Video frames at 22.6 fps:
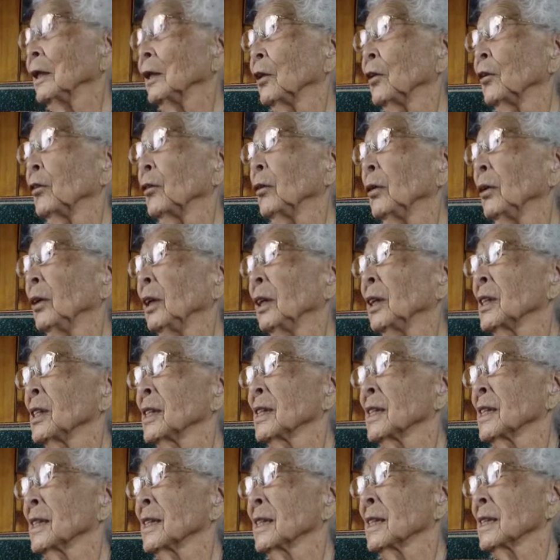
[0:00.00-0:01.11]

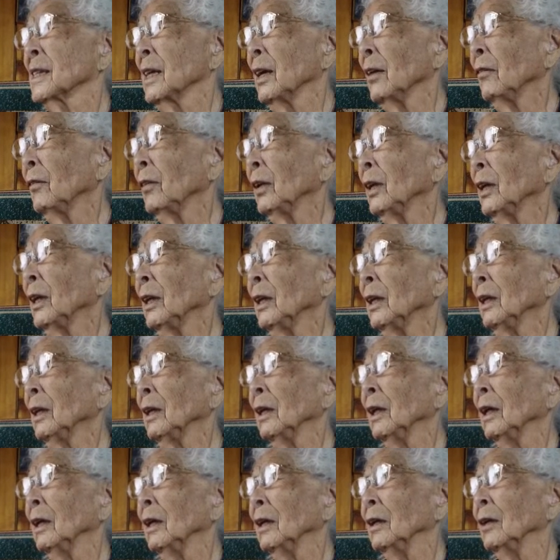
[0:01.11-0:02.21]

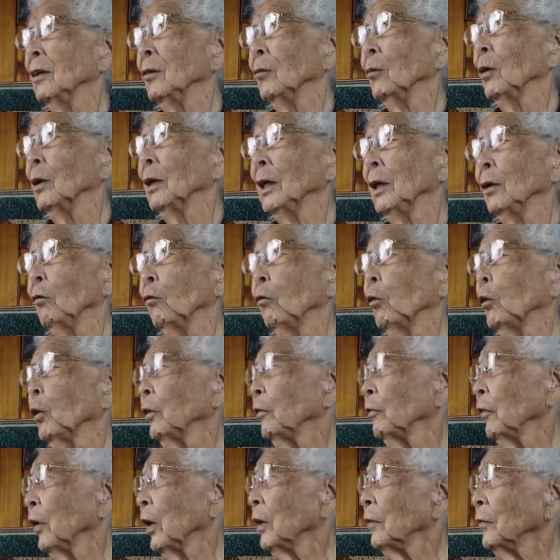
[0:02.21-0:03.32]
37 and one in
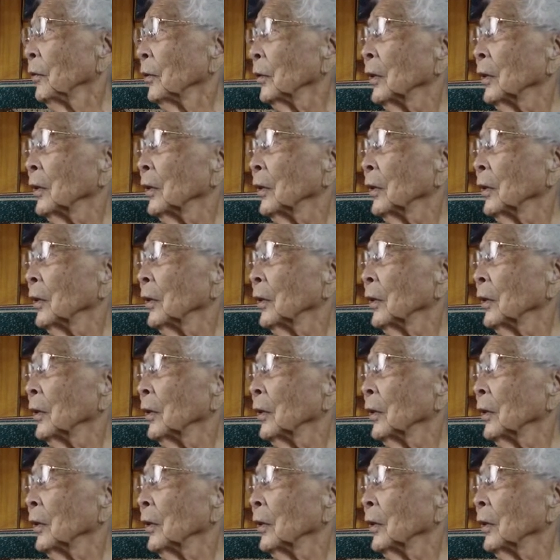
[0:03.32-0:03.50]
45,